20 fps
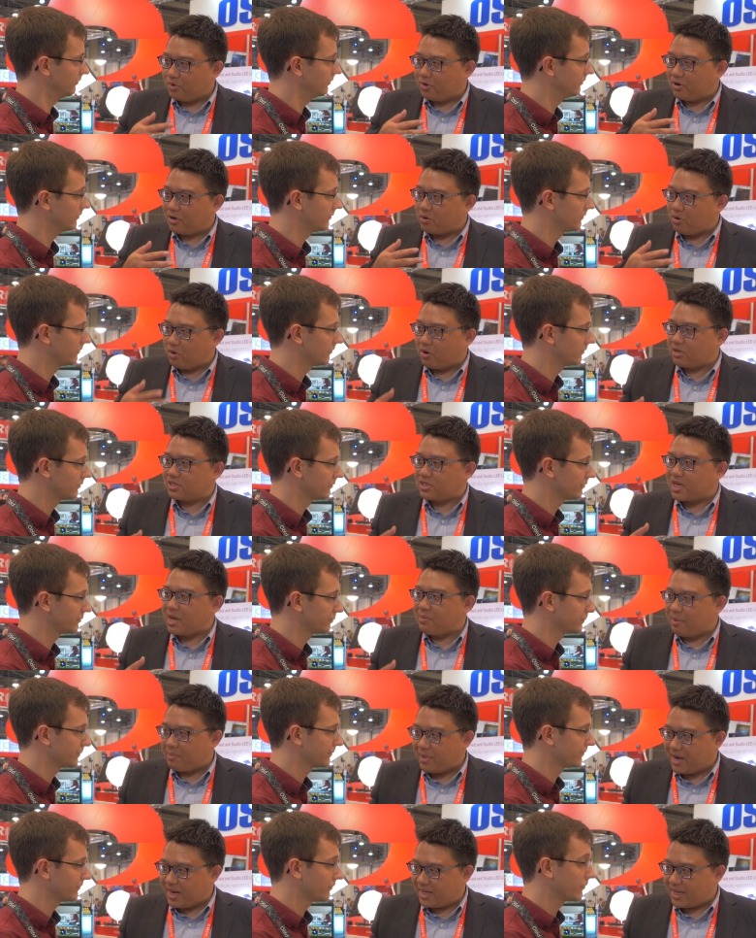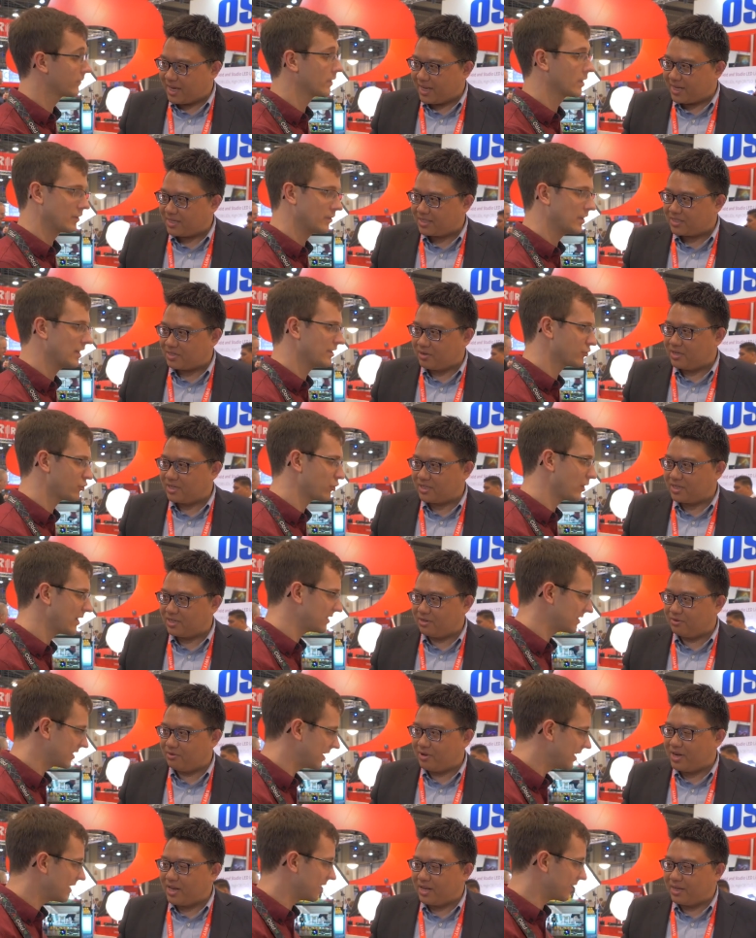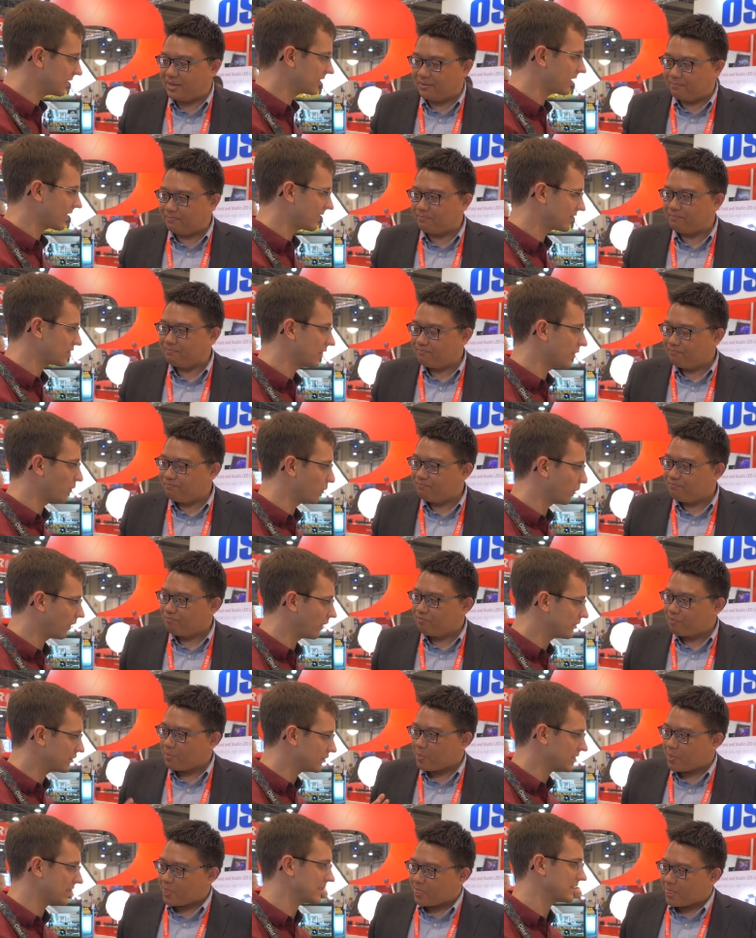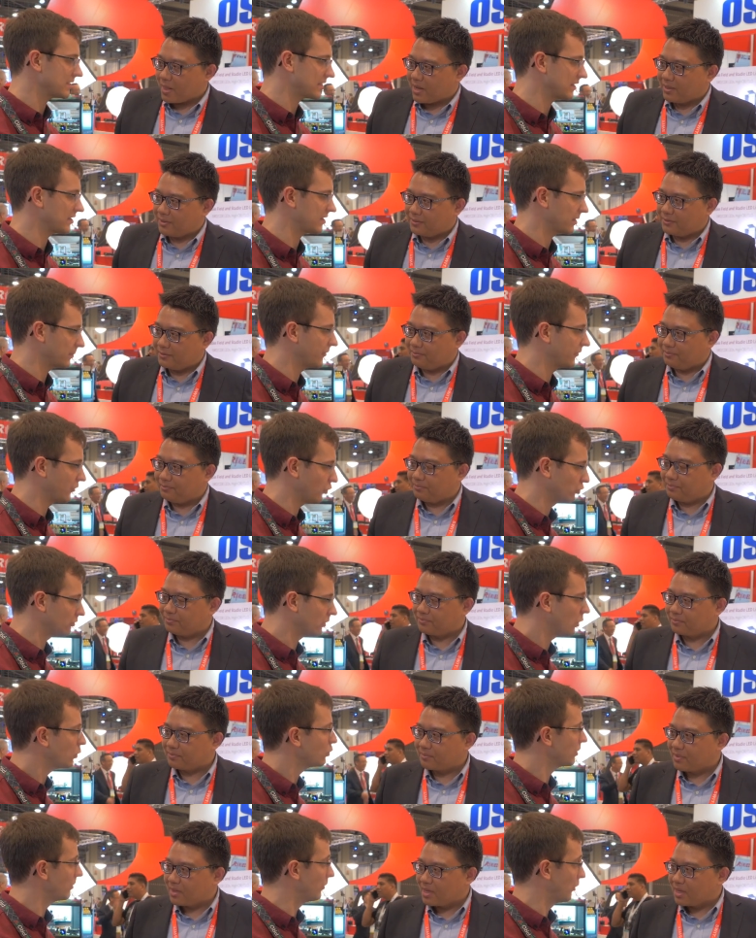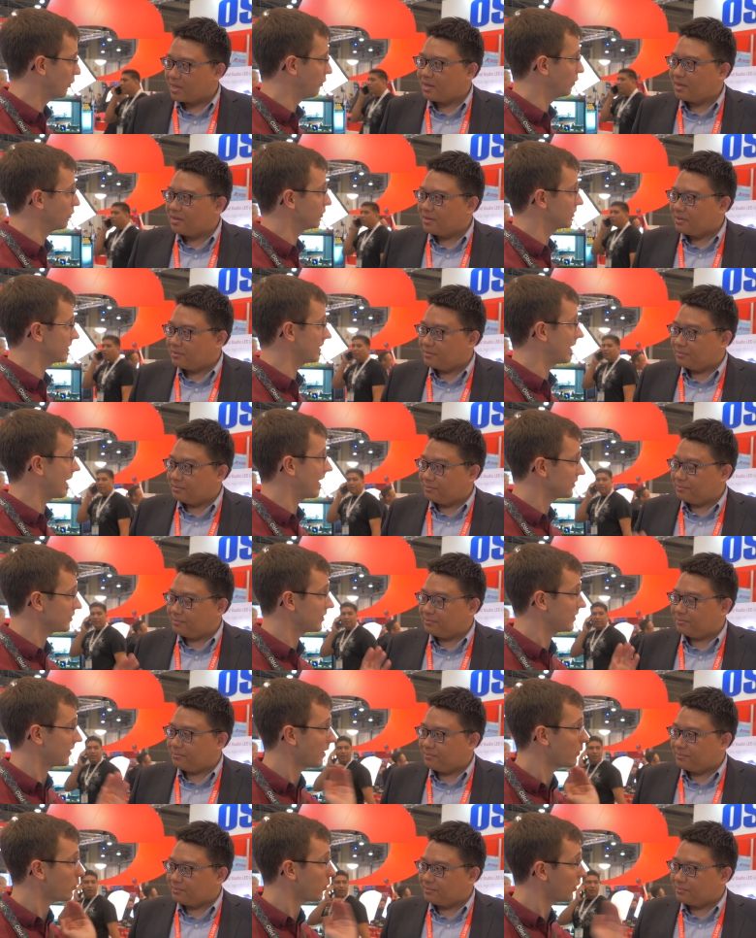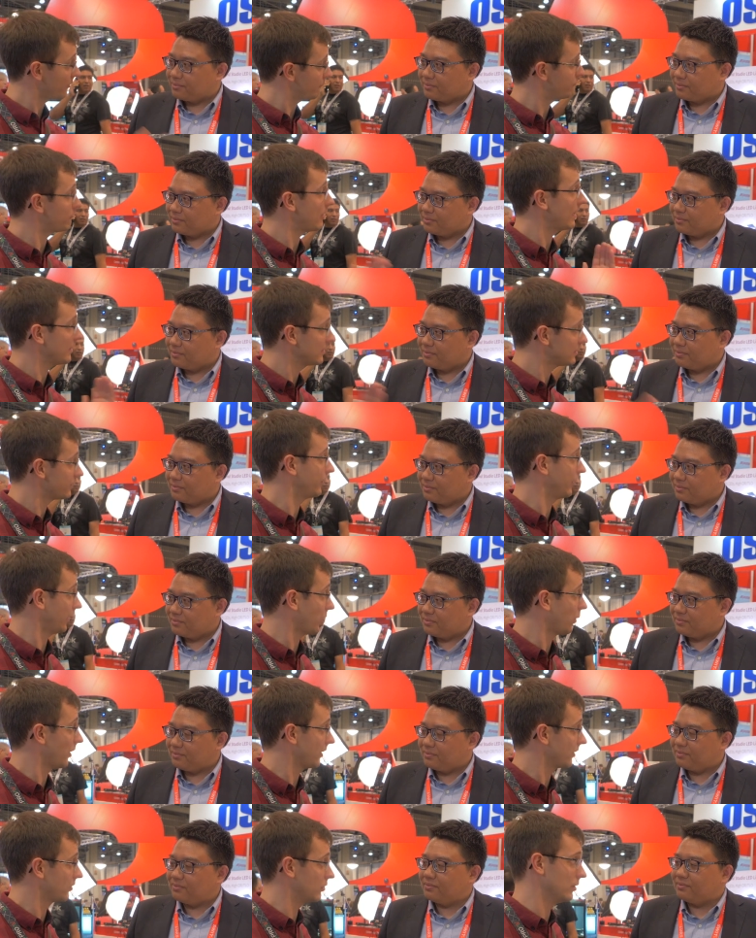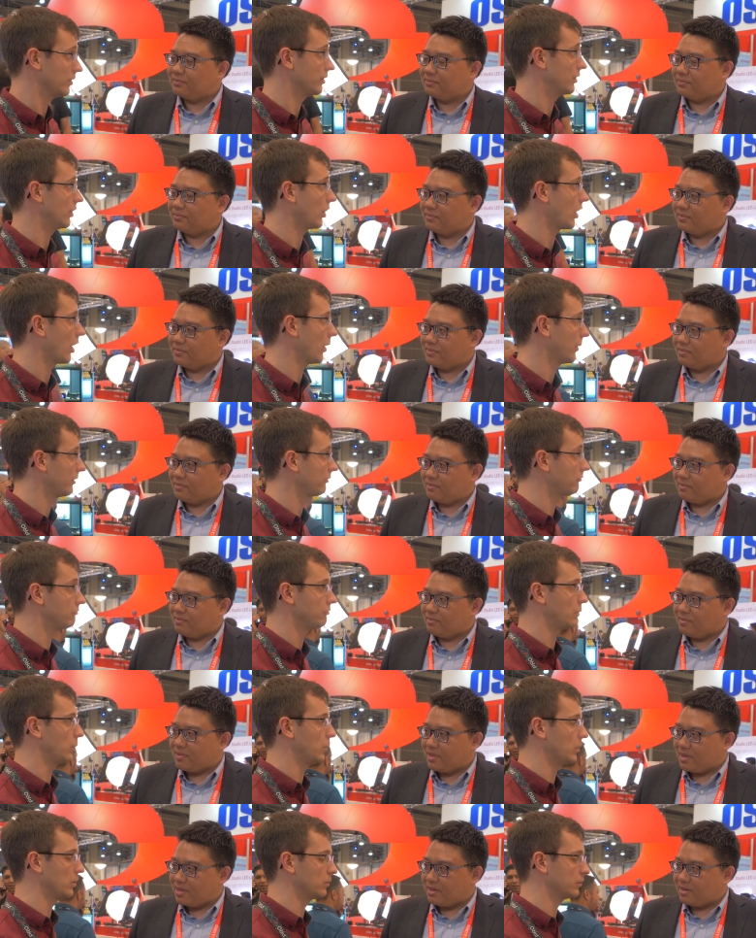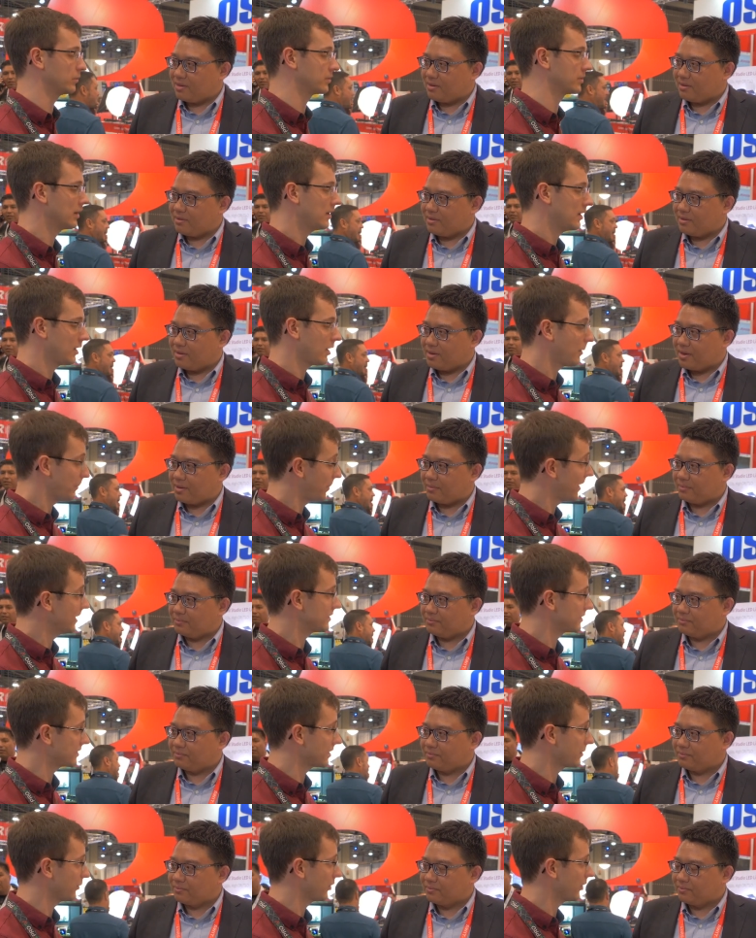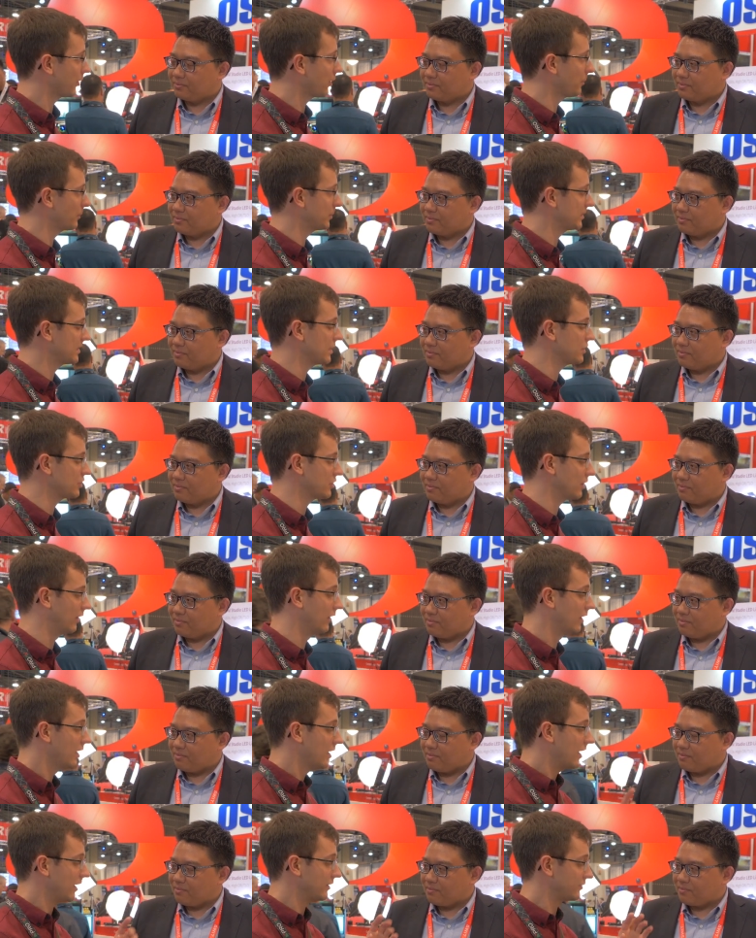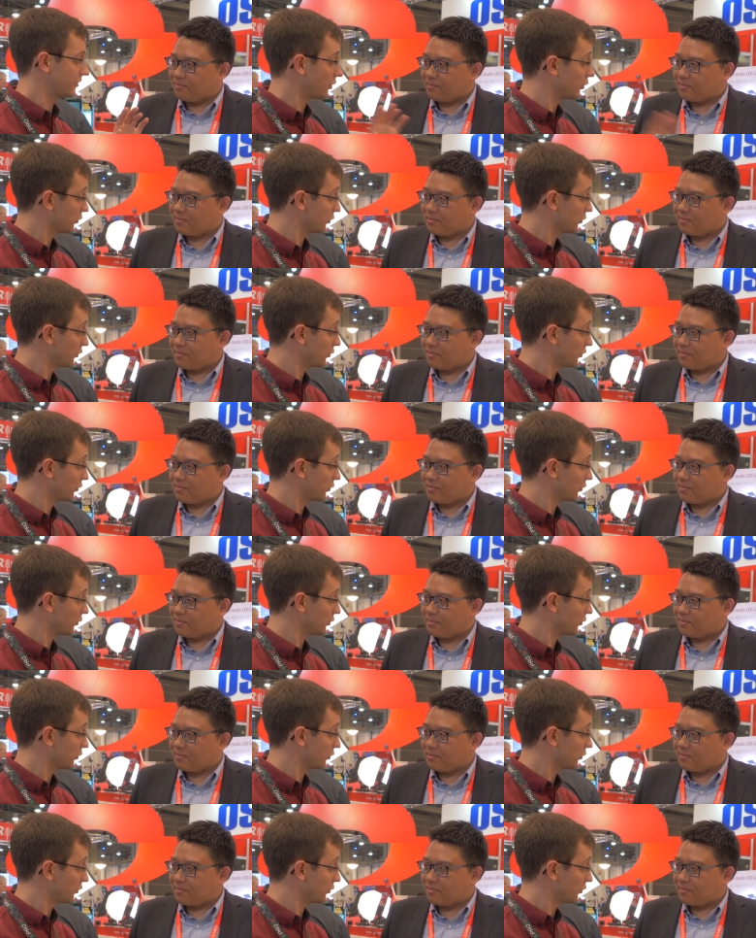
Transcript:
Speaker 1: wall cross capability.
Speaker 2: That's so great to really hear, because actually in testing some of your older models, actually they were relatively quite good at going through walls compared to some of the competition. And so